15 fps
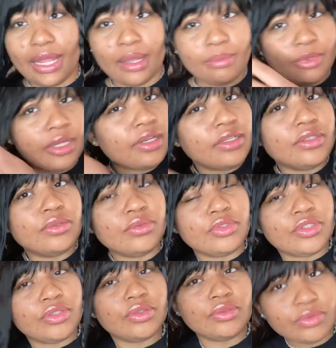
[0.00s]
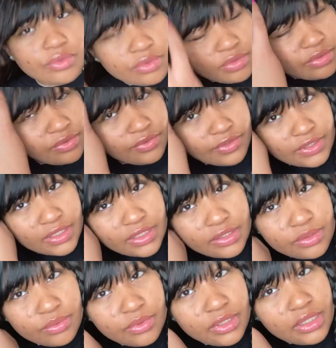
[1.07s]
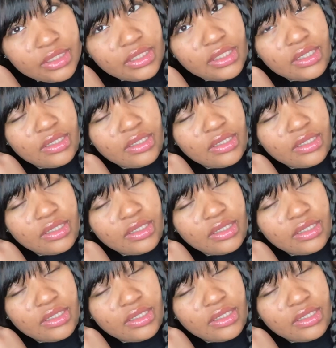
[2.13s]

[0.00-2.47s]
am gonna do two for this one,